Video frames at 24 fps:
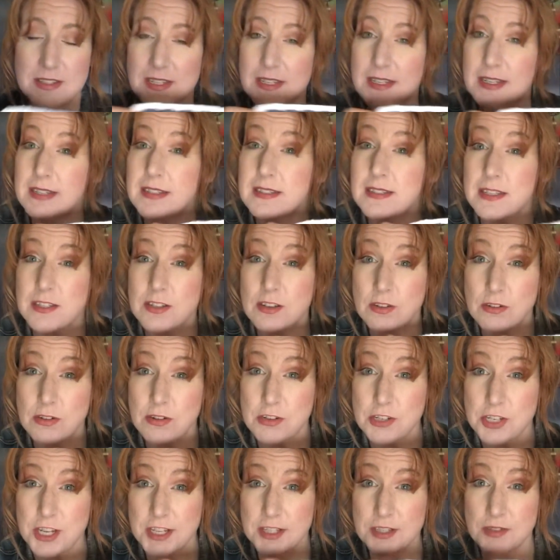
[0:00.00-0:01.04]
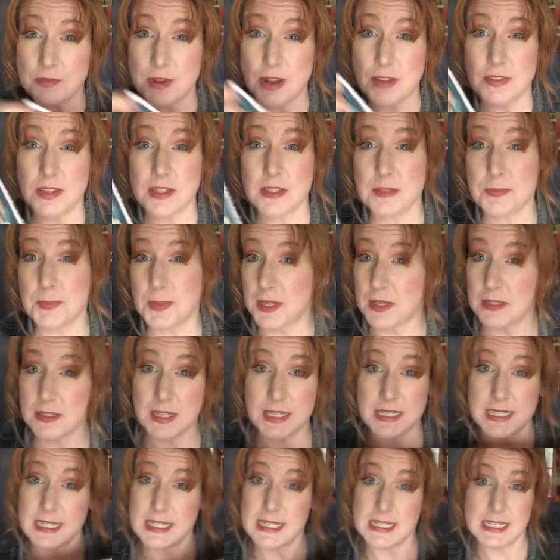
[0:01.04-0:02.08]
did single crochets around this because I
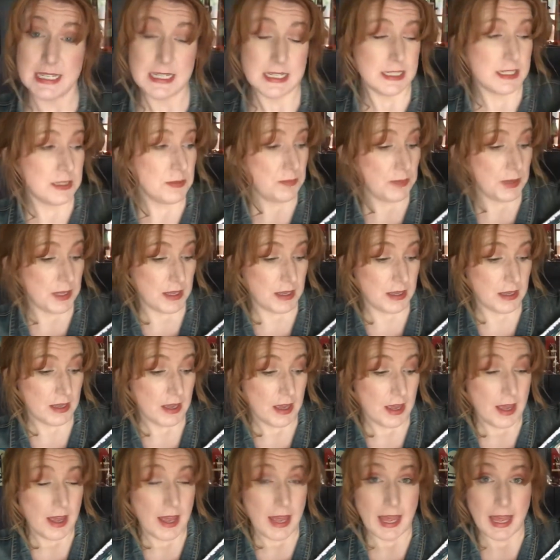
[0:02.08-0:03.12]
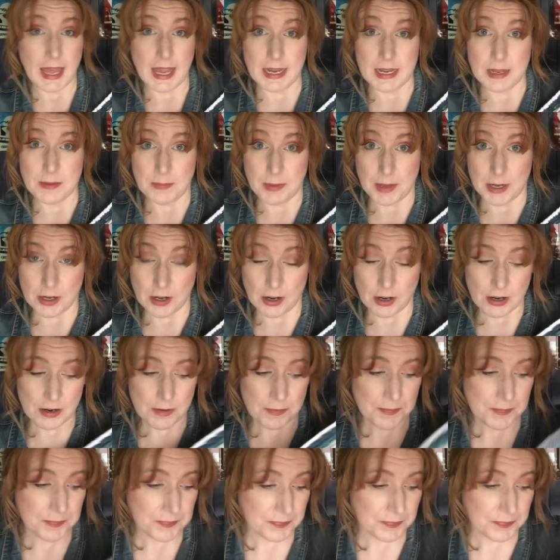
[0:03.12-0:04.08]
didn't need it to be any bigger.